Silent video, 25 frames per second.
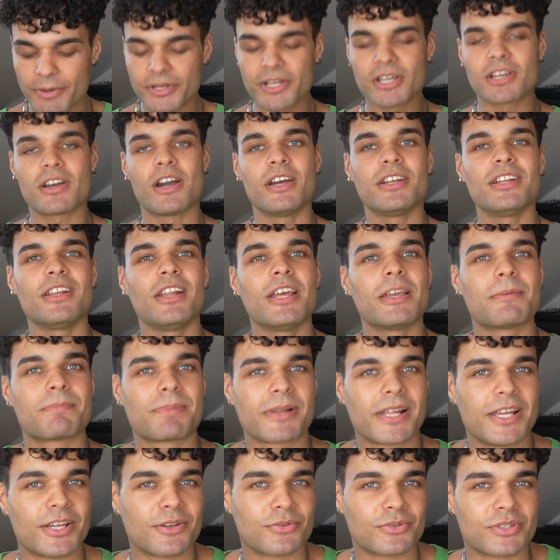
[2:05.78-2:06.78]
But I kind of like
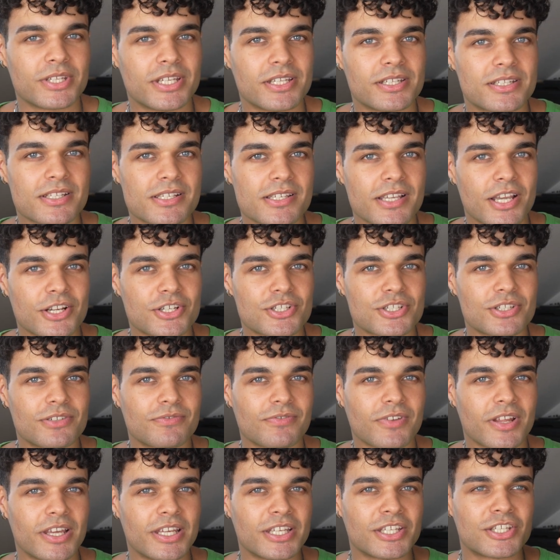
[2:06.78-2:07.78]
playing on the intersection of
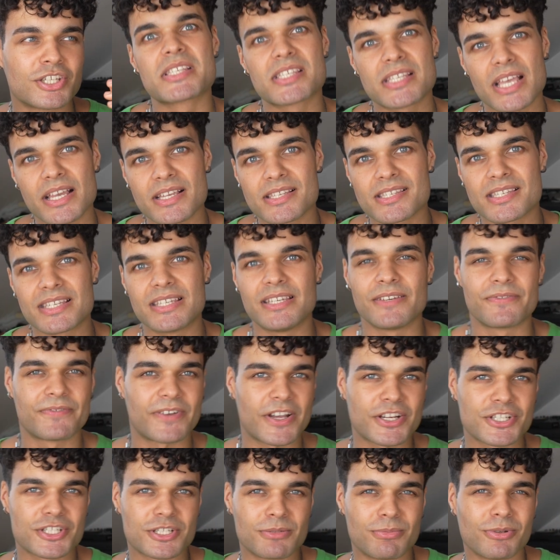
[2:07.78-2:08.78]
like sexy,
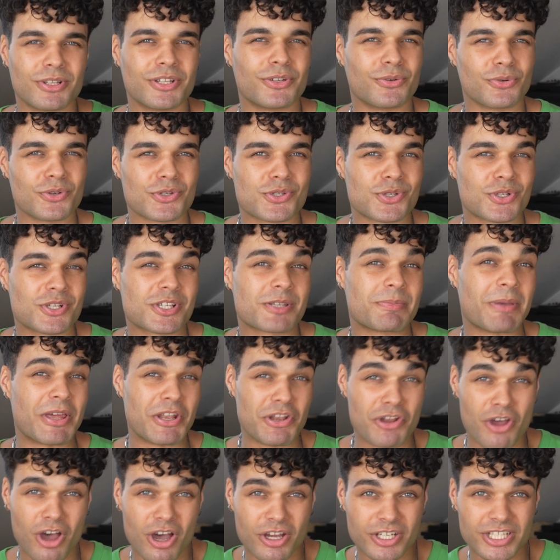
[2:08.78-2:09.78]
fashionable, and also just a bit
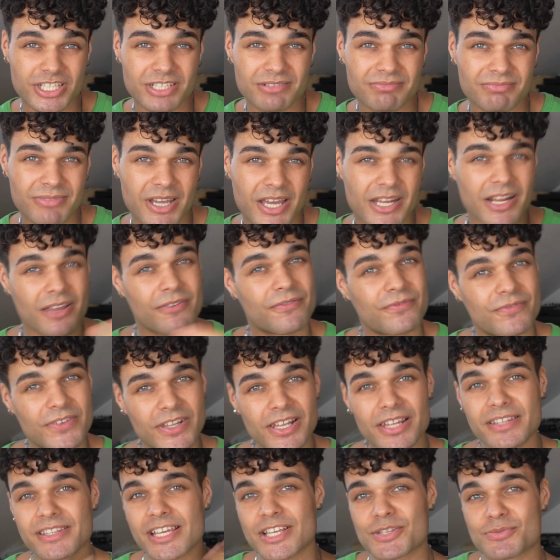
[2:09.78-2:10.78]
nerdy. And I feel
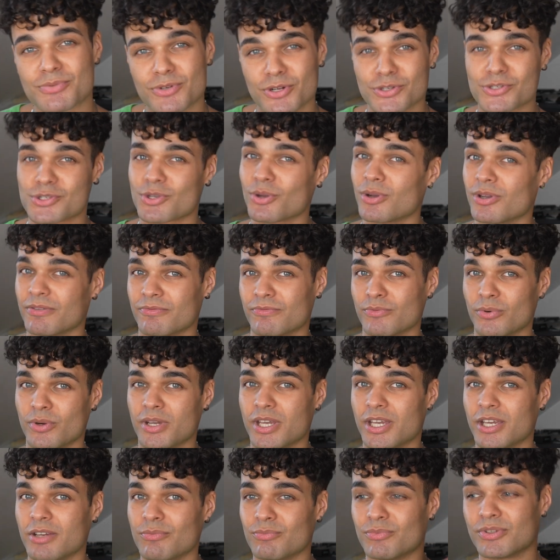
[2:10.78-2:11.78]
like that's what I was going for
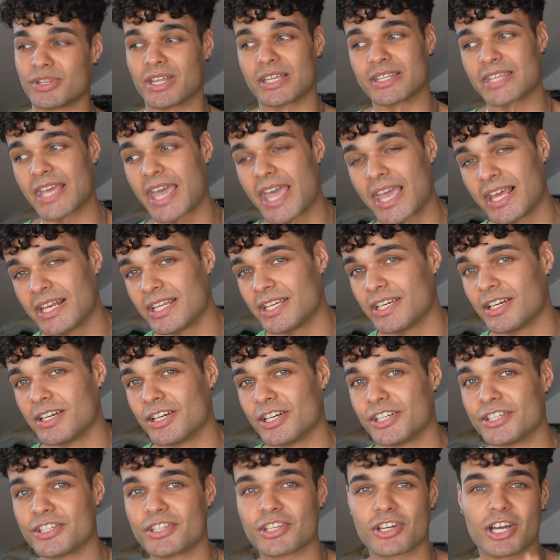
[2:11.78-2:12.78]
here, with like
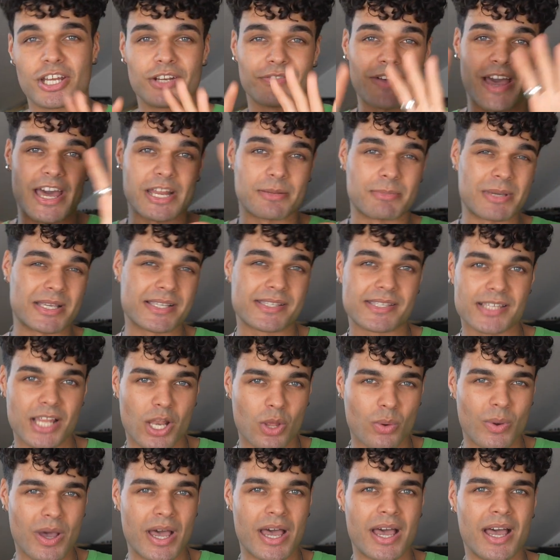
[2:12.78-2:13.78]
alien, the kind of anime
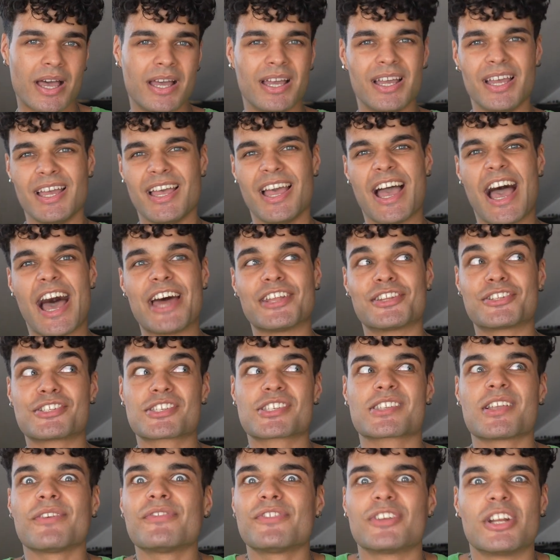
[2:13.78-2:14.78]
silhouette, and
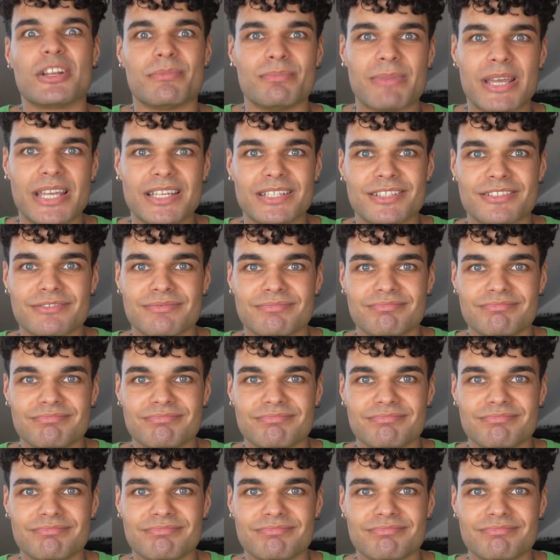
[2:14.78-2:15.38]
stuff that I'd made